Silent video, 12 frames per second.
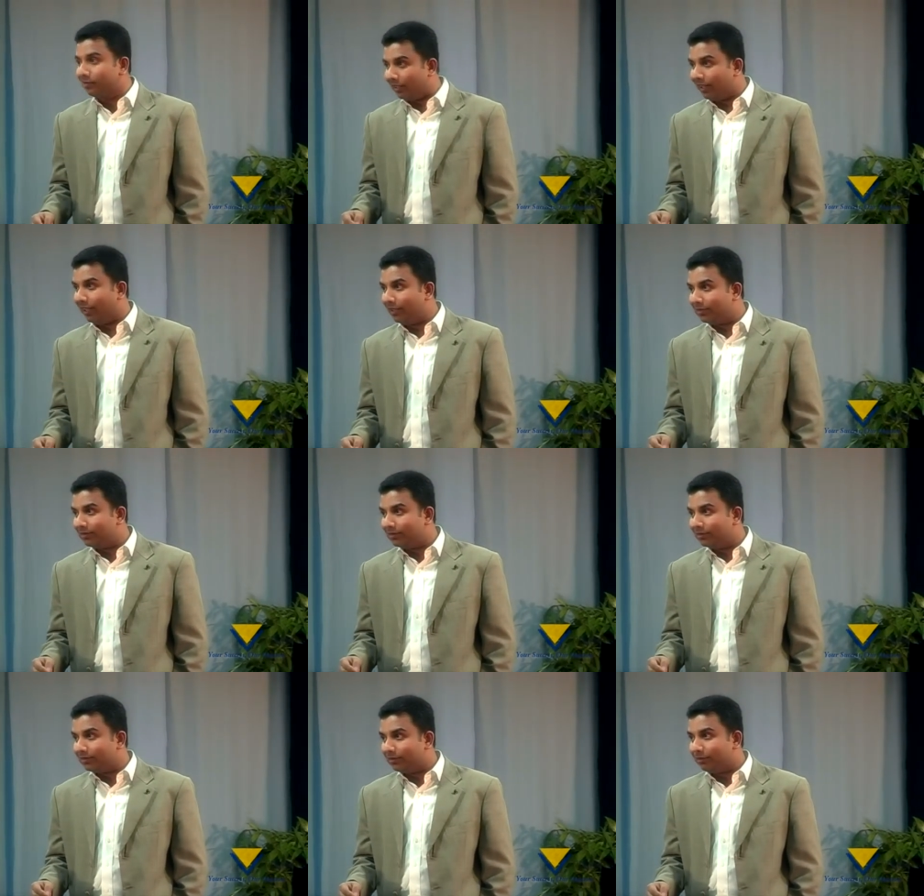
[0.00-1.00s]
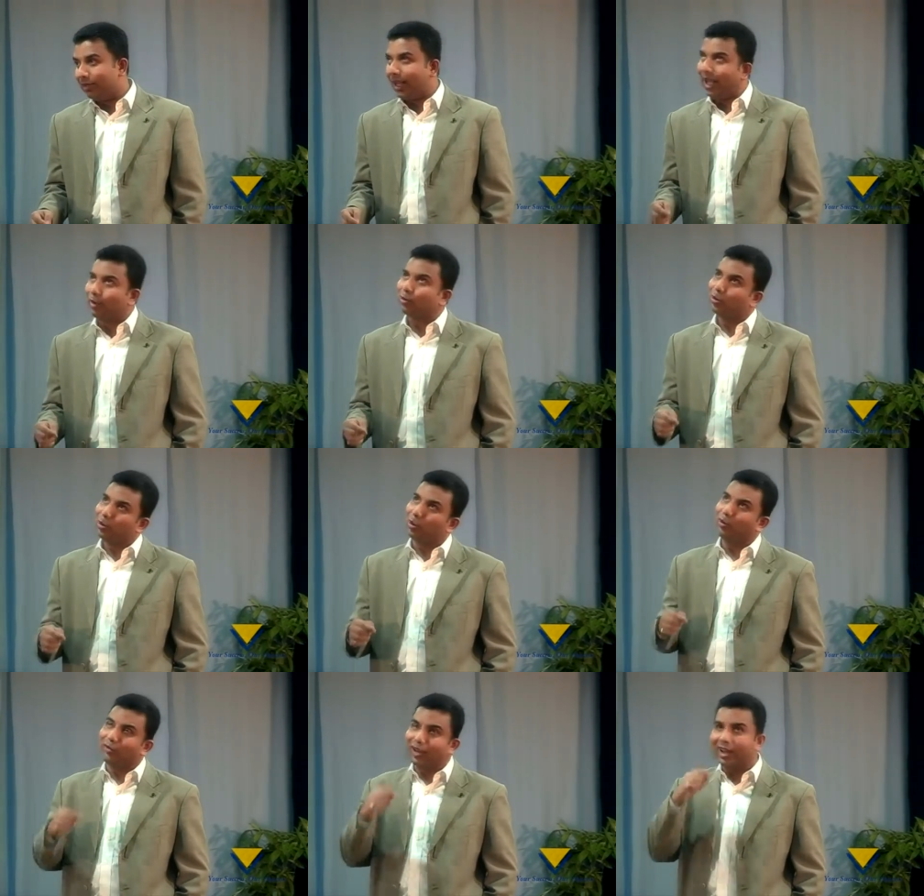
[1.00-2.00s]
Alright? But I also
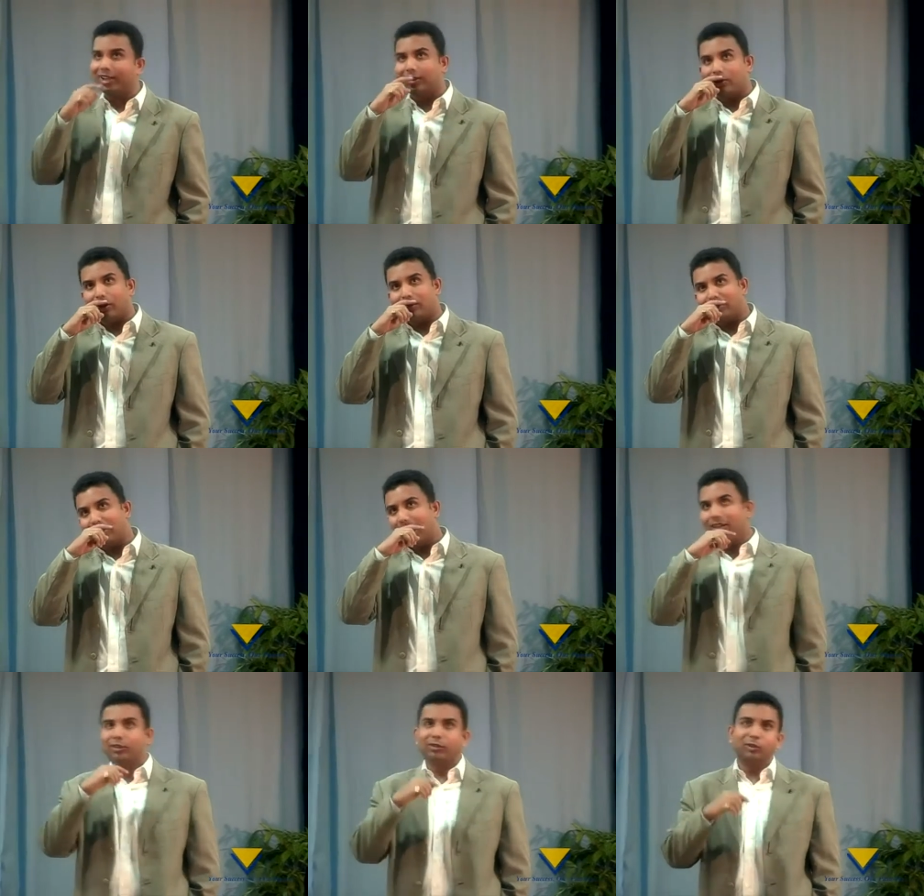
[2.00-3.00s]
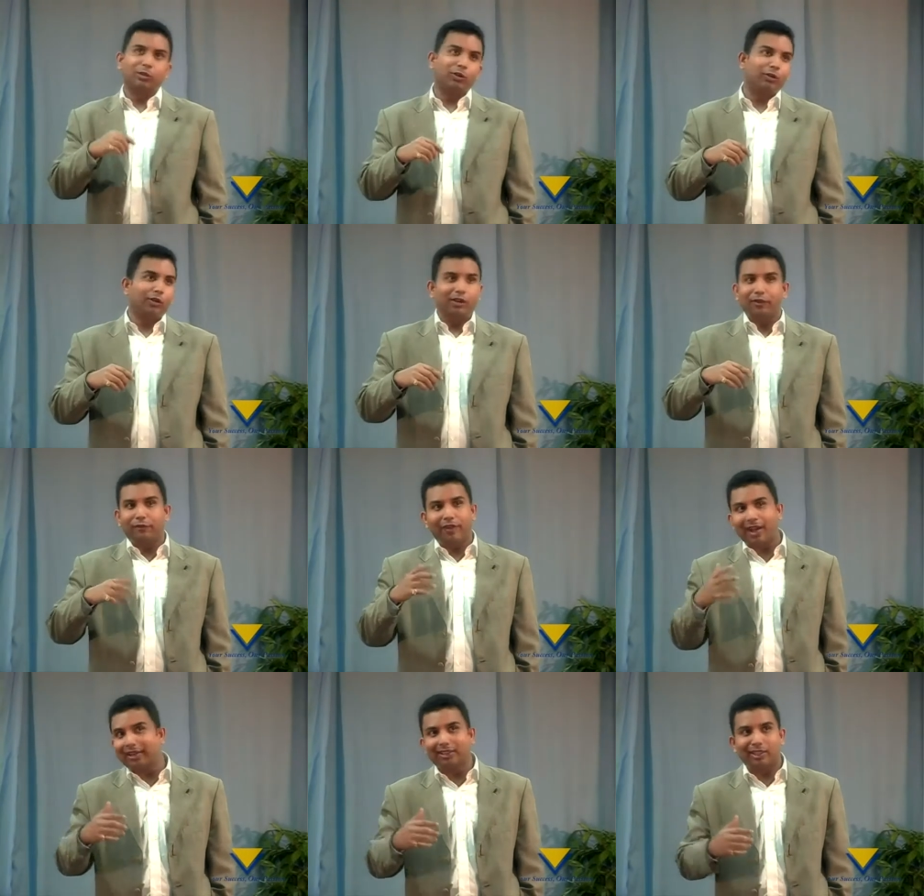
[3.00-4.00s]
know Ferrari costs,
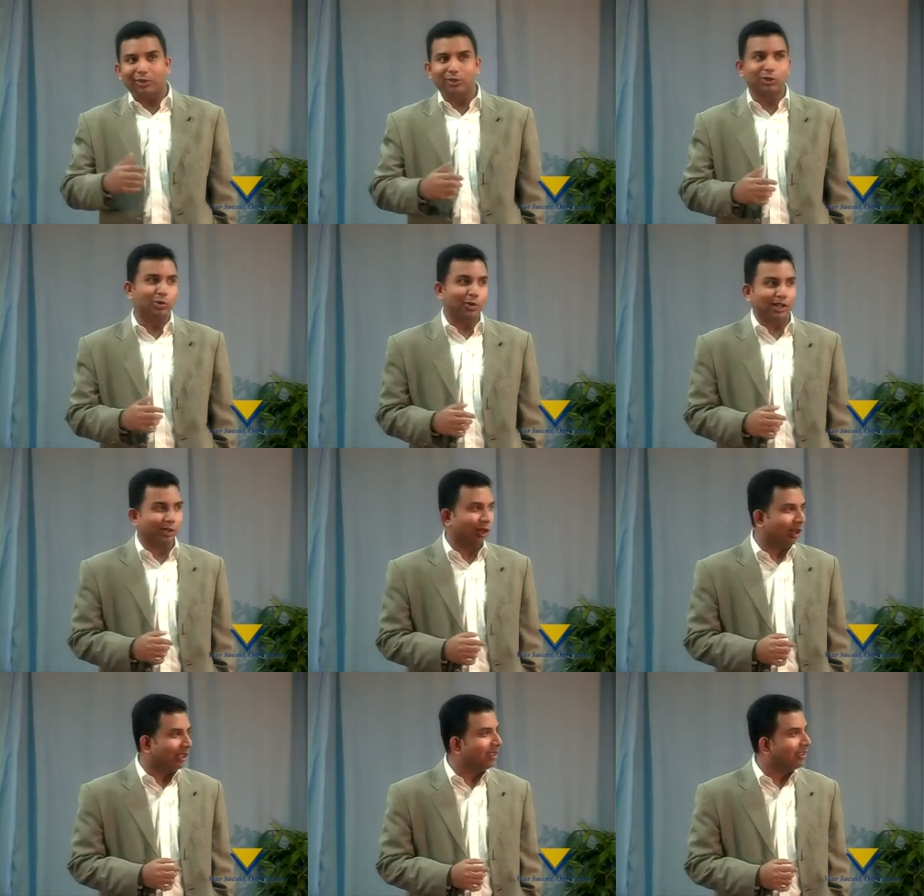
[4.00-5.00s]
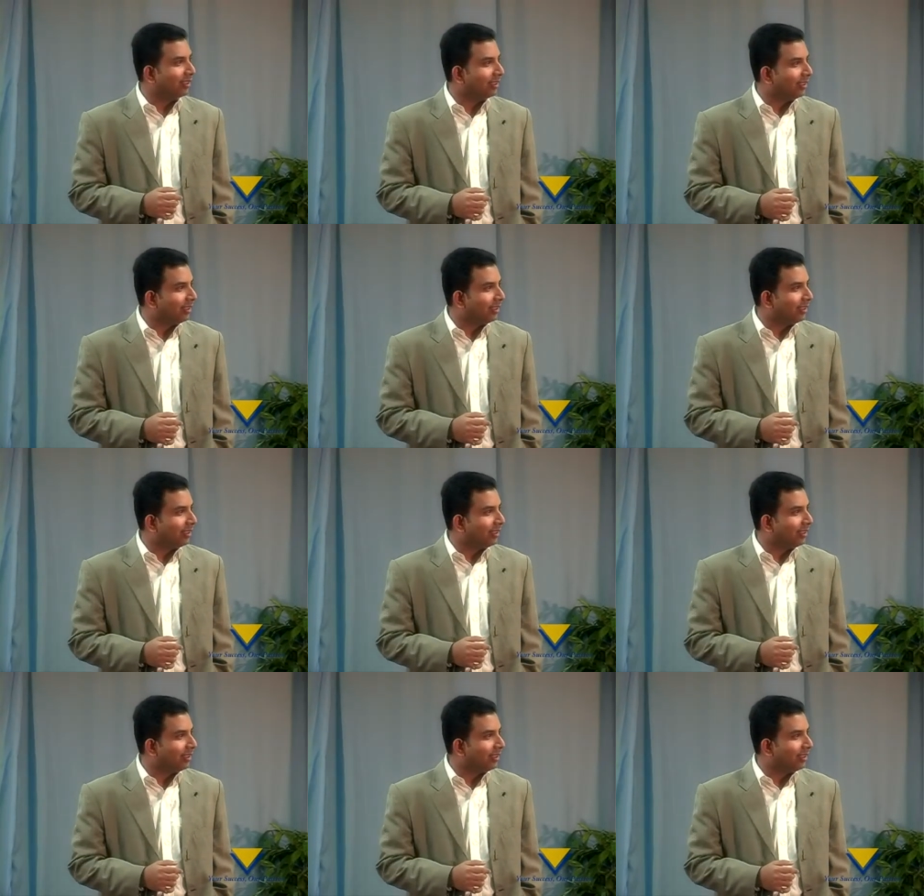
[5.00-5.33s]
500,000 US dollars.